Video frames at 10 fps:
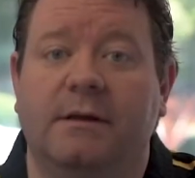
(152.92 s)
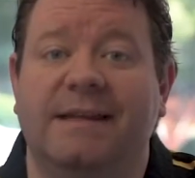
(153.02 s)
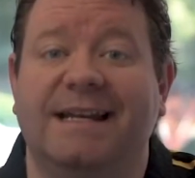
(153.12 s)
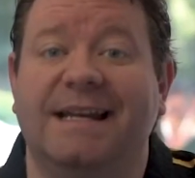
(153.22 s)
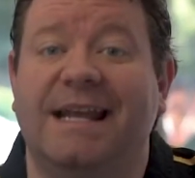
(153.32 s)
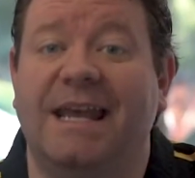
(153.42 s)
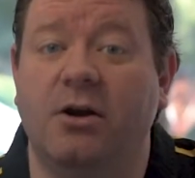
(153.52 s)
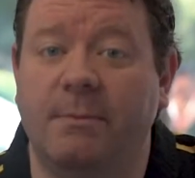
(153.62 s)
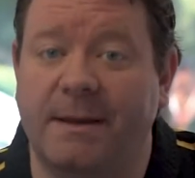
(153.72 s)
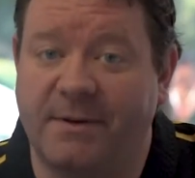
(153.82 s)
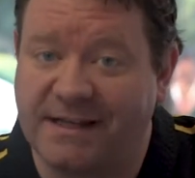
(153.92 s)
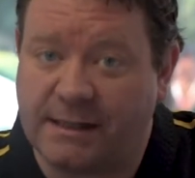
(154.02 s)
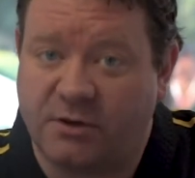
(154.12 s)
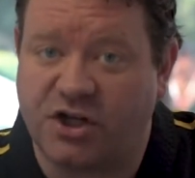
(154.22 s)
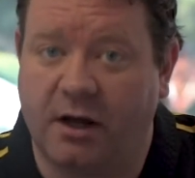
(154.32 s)
They didn't hear me because
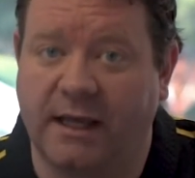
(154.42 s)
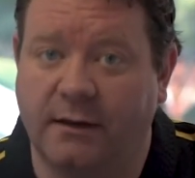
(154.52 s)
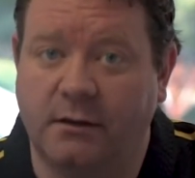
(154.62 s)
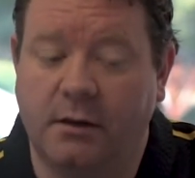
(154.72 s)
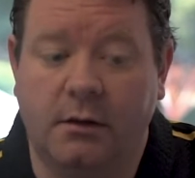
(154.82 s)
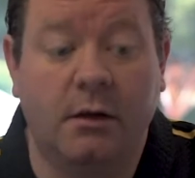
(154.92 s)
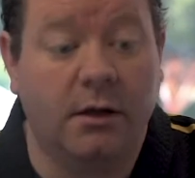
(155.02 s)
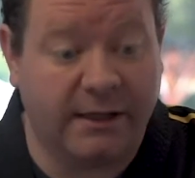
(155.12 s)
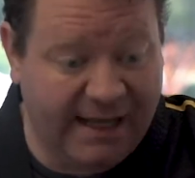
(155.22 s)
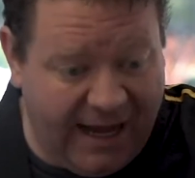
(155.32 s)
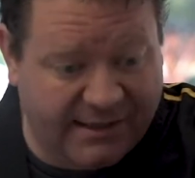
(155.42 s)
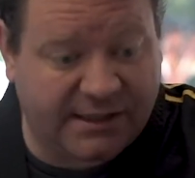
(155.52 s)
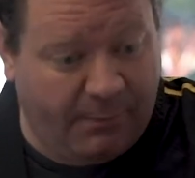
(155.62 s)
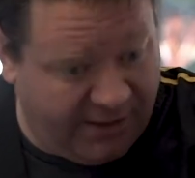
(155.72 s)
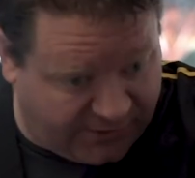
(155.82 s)
they were talking. Guys,
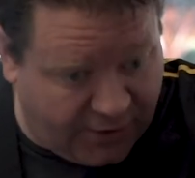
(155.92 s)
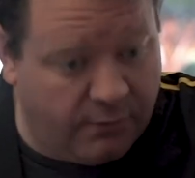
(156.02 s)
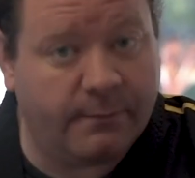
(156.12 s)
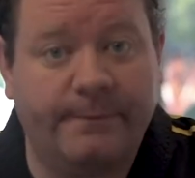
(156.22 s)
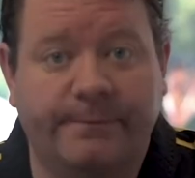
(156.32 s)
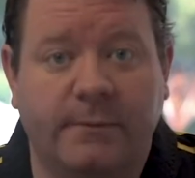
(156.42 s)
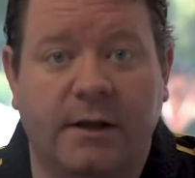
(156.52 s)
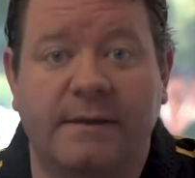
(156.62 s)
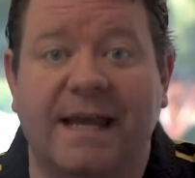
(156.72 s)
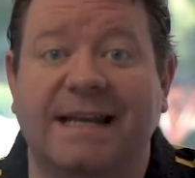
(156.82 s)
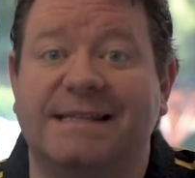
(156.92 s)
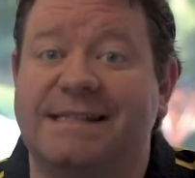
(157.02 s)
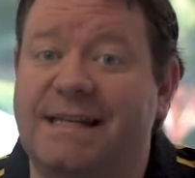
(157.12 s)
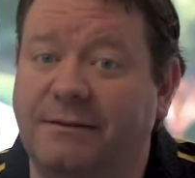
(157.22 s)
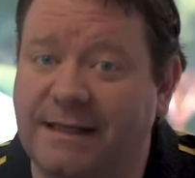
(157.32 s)
come on, let's go. They just
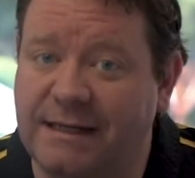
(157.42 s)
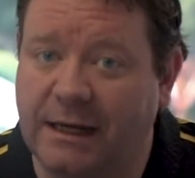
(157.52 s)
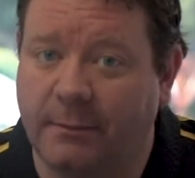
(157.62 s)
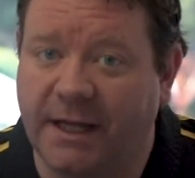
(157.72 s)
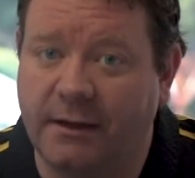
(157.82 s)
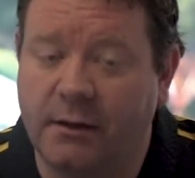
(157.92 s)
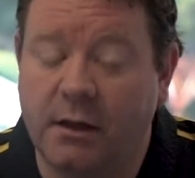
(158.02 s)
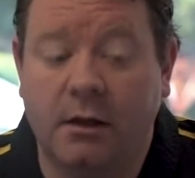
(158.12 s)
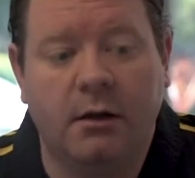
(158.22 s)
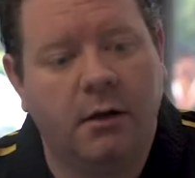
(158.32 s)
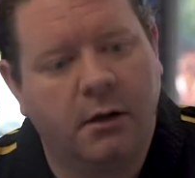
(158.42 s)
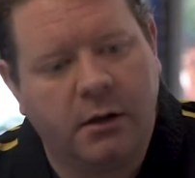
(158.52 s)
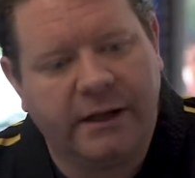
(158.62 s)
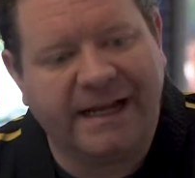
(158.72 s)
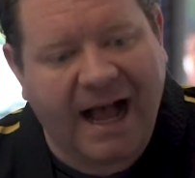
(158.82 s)
still didn't hear me.
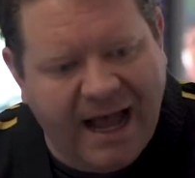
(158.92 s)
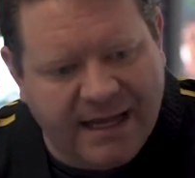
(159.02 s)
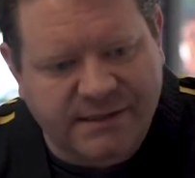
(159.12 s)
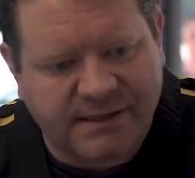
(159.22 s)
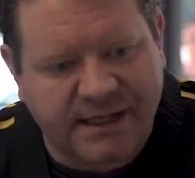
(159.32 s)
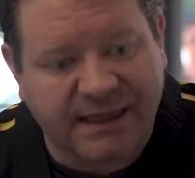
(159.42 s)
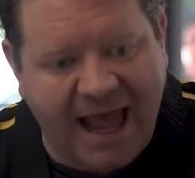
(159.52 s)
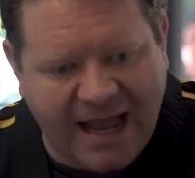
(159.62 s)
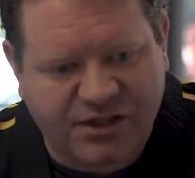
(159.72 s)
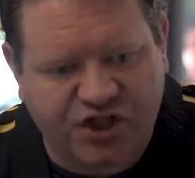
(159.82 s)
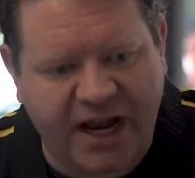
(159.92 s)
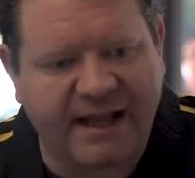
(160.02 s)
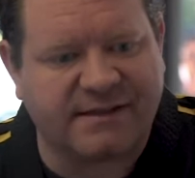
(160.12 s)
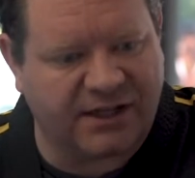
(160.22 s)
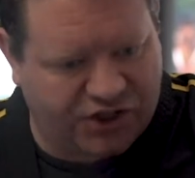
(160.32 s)
Guys, last
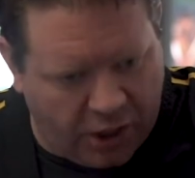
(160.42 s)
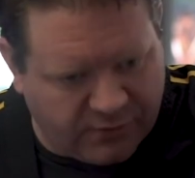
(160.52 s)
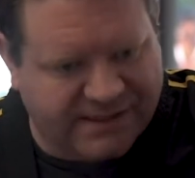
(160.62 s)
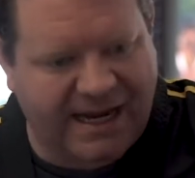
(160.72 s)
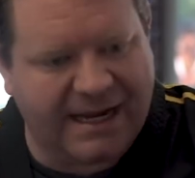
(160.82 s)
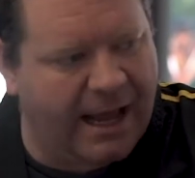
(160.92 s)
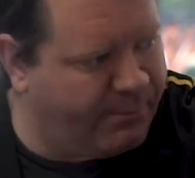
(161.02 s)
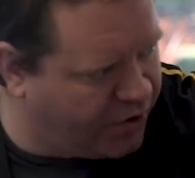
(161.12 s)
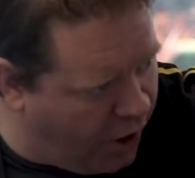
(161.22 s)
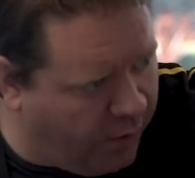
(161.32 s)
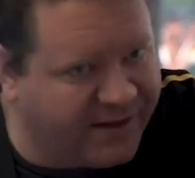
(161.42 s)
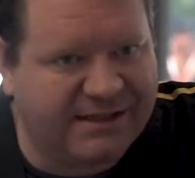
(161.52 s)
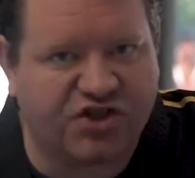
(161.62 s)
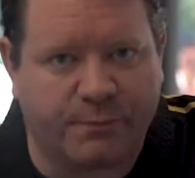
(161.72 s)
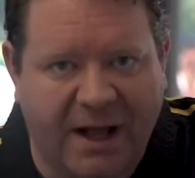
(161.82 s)
chance, let's go. Stand up, go. This
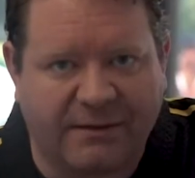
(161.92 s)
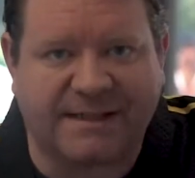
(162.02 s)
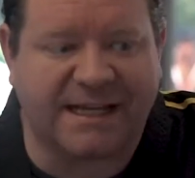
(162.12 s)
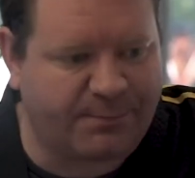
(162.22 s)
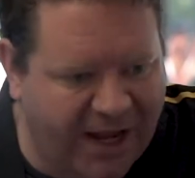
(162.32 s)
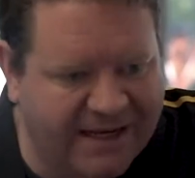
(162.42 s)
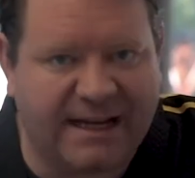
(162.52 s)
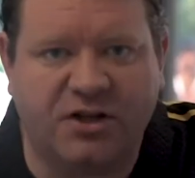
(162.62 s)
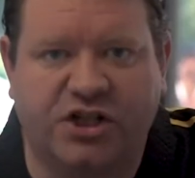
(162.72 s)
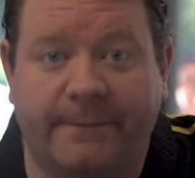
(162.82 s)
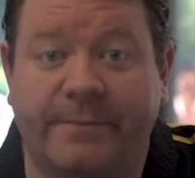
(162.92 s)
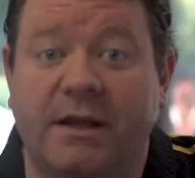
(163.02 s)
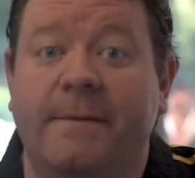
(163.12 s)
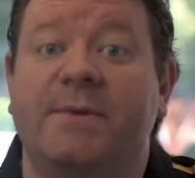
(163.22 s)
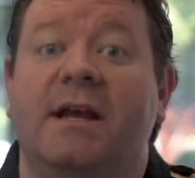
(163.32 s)
is your belt test, pay attention.
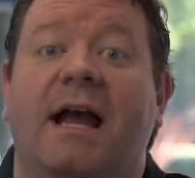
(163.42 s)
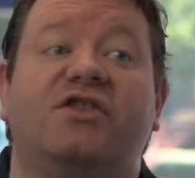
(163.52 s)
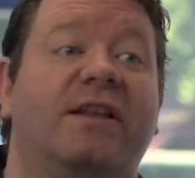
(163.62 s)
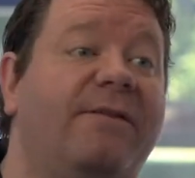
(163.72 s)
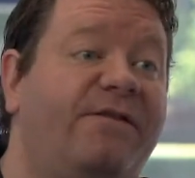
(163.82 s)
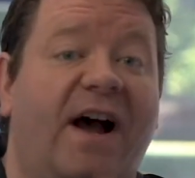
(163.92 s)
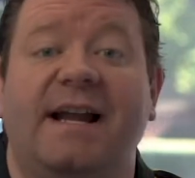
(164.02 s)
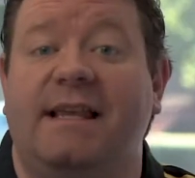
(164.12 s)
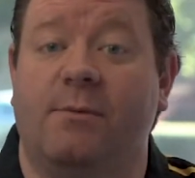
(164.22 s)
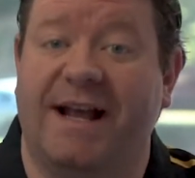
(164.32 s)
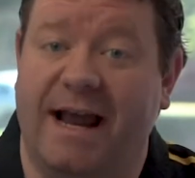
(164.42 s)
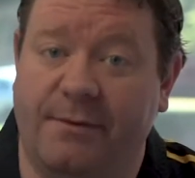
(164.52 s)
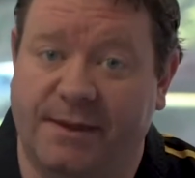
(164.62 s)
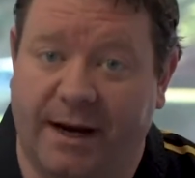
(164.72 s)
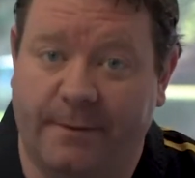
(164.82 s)
And so they finally ran
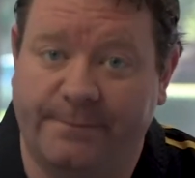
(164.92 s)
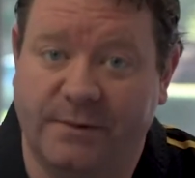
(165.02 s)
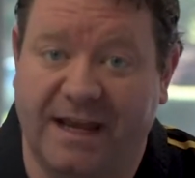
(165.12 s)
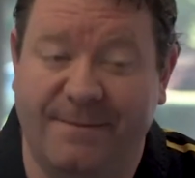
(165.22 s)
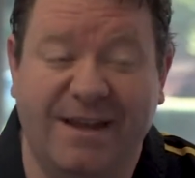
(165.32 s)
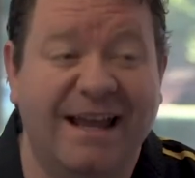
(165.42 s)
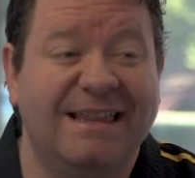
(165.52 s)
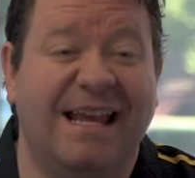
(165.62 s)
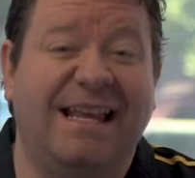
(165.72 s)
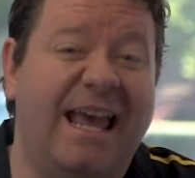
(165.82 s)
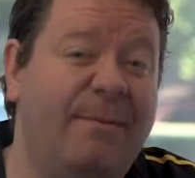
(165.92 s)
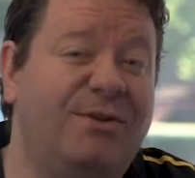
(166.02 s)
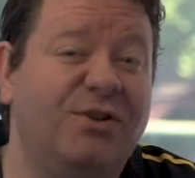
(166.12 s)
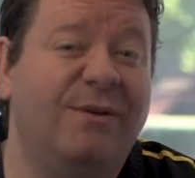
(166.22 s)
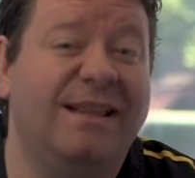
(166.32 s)
out there, okay? They
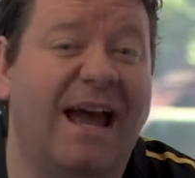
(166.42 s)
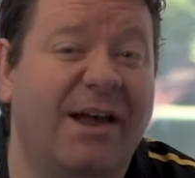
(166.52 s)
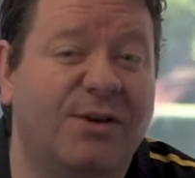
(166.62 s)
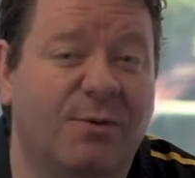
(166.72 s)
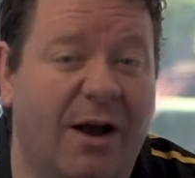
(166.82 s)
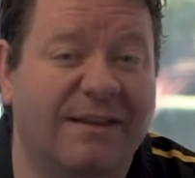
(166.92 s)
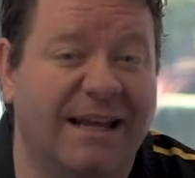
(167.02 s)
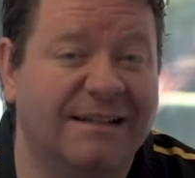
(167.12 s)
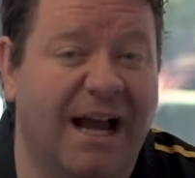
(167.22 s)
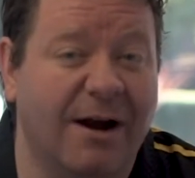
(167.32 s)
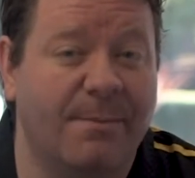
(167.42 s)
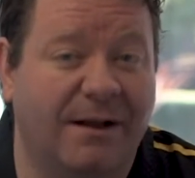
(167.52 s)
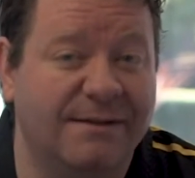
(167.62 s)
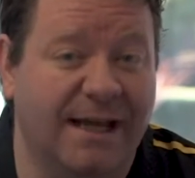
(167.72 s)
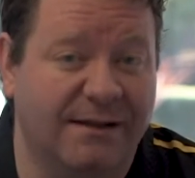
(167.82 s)
kept doing that throughout the entire
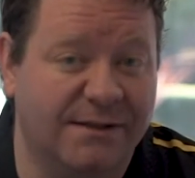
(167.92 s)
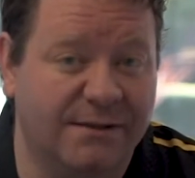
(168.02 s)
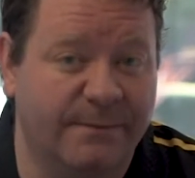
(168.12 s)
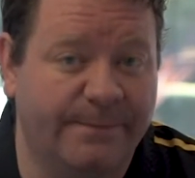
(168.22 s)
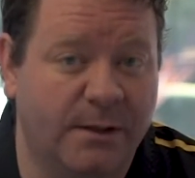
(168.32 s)
belt test.